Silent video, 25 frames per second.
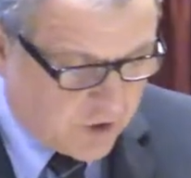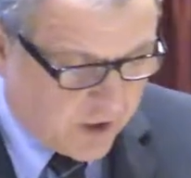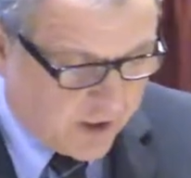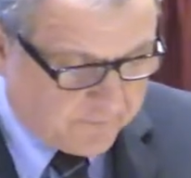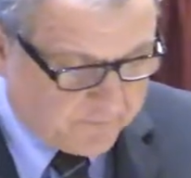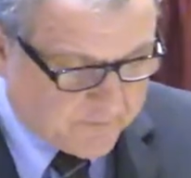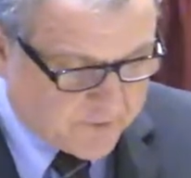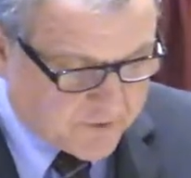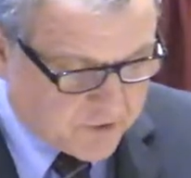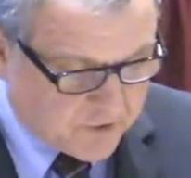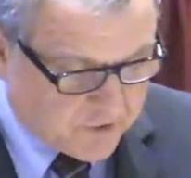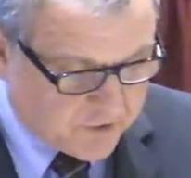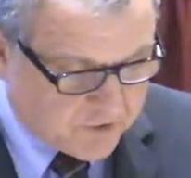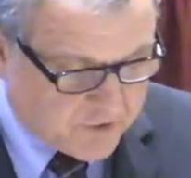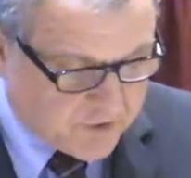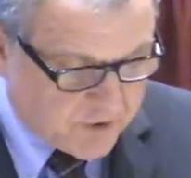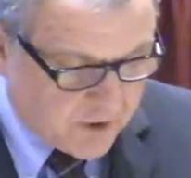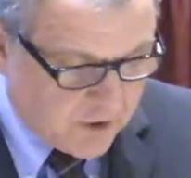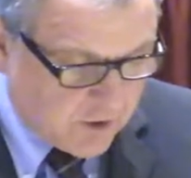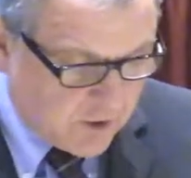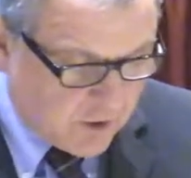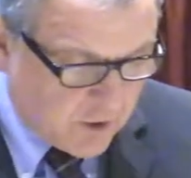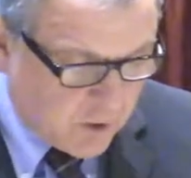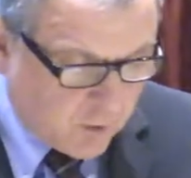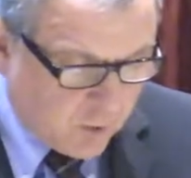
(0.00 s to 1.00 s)
officers
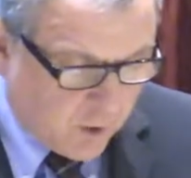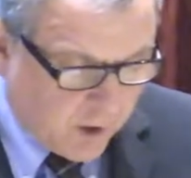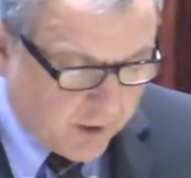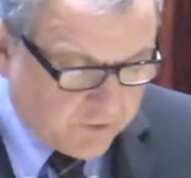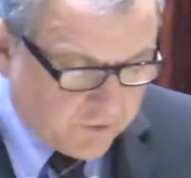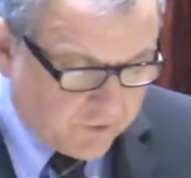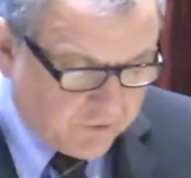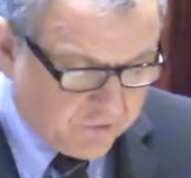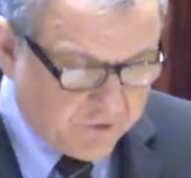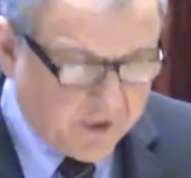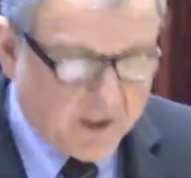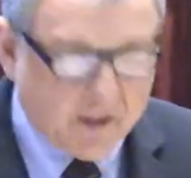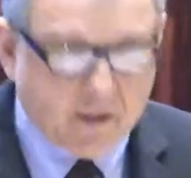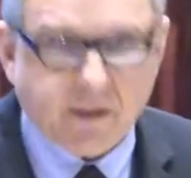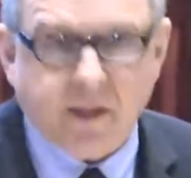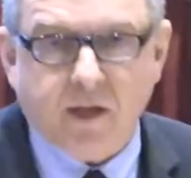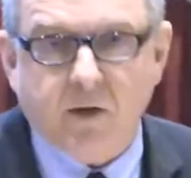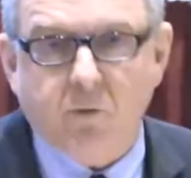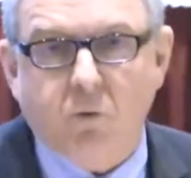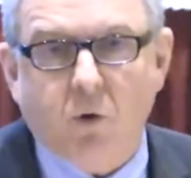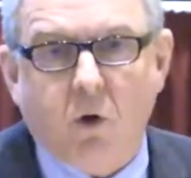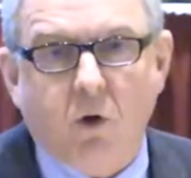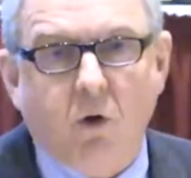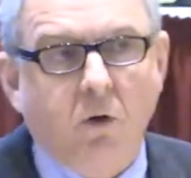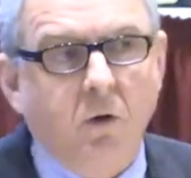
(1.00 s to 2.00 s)
who understand
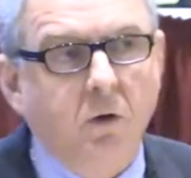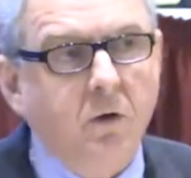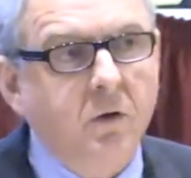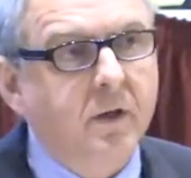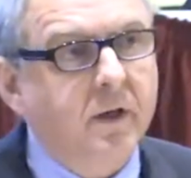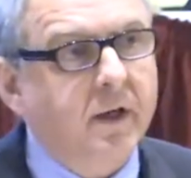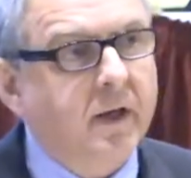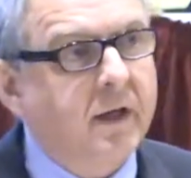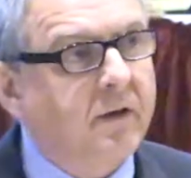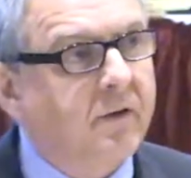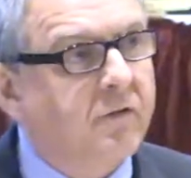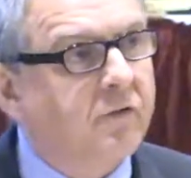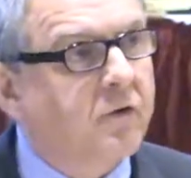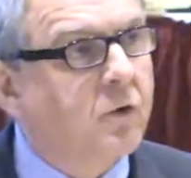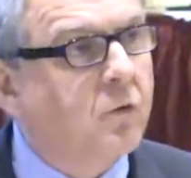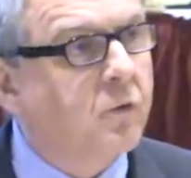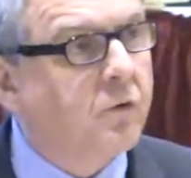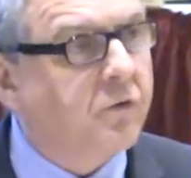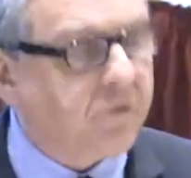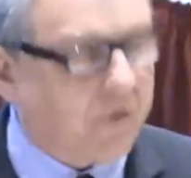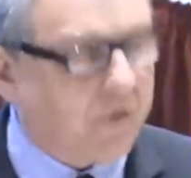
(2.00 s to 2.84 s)
their role in a school